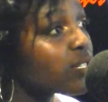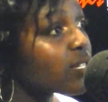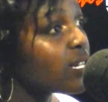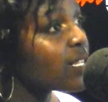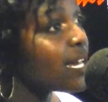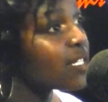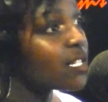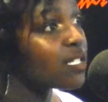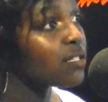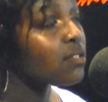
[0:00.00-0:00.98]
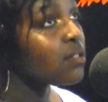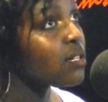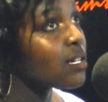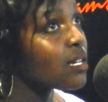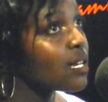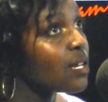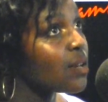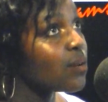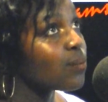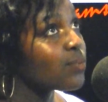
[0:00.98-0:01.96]
Mm-hmm. That just
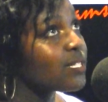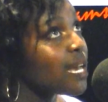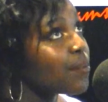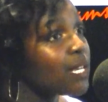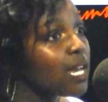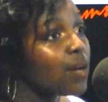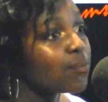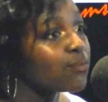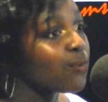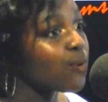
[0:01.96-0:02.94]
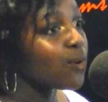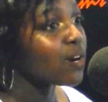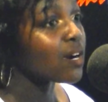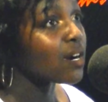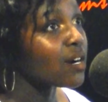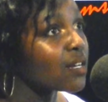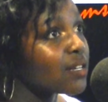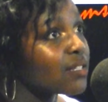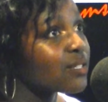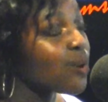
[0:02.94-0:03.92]
set me up for
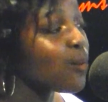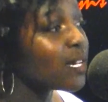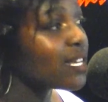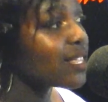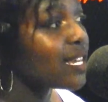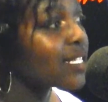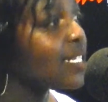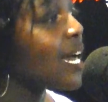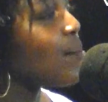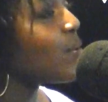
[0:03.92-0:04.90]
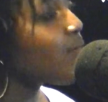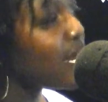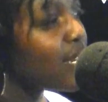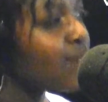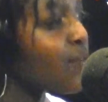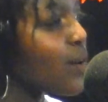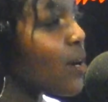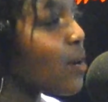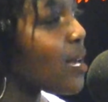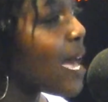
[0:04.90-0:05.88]
so many things. It got me ready
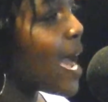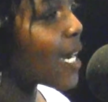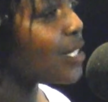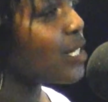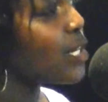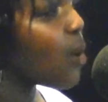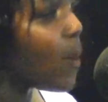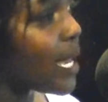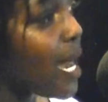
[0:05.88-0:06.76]
for actually going